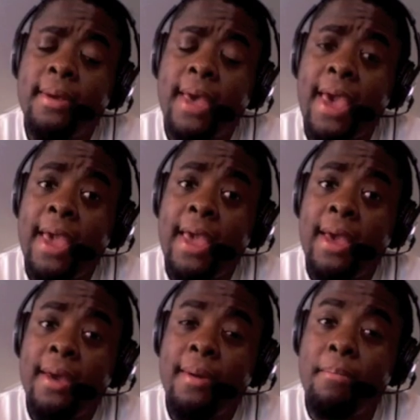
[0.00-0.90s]

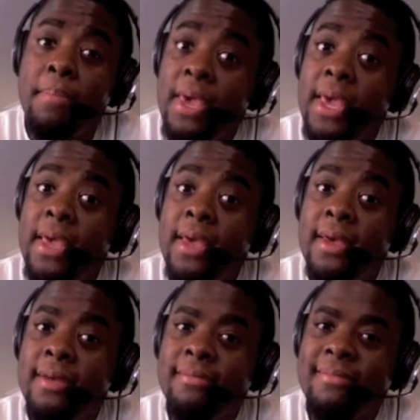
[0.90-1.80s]
A, B,
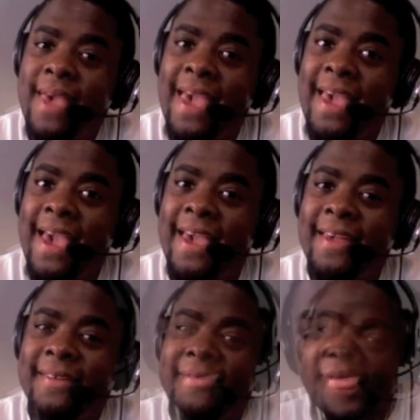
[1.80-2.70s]
AA.